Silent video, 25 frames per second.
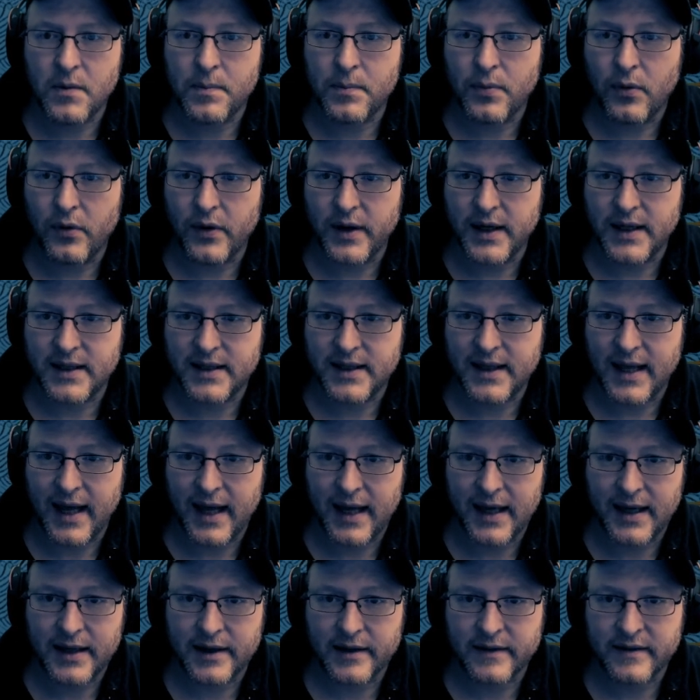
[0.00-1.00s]
point
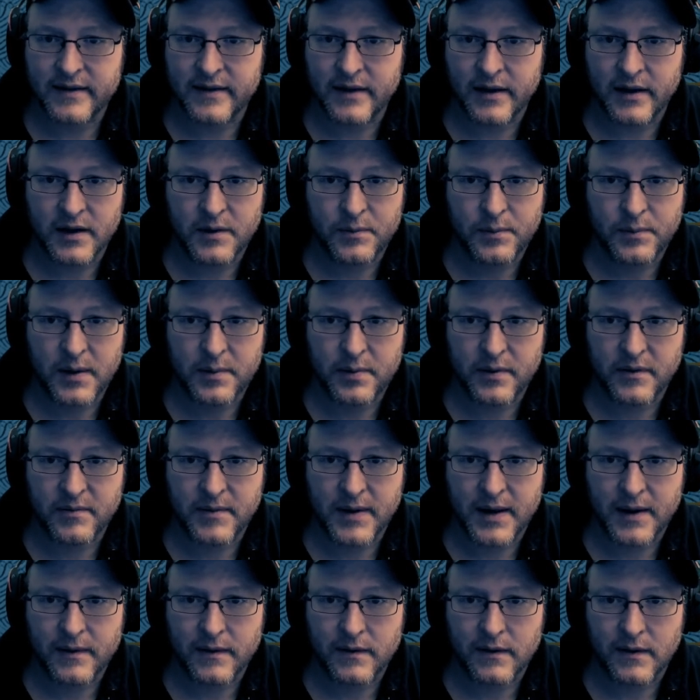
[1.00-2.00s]
getting a third pip of
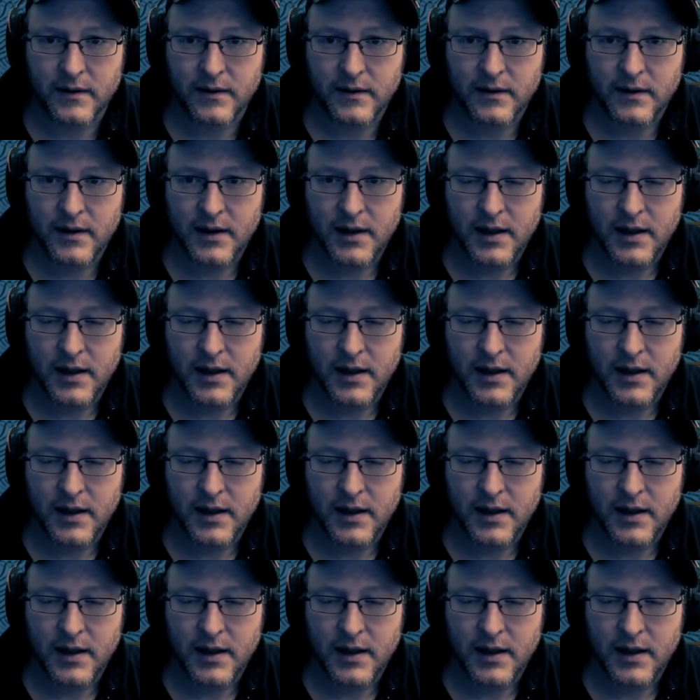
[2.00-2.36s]
mountain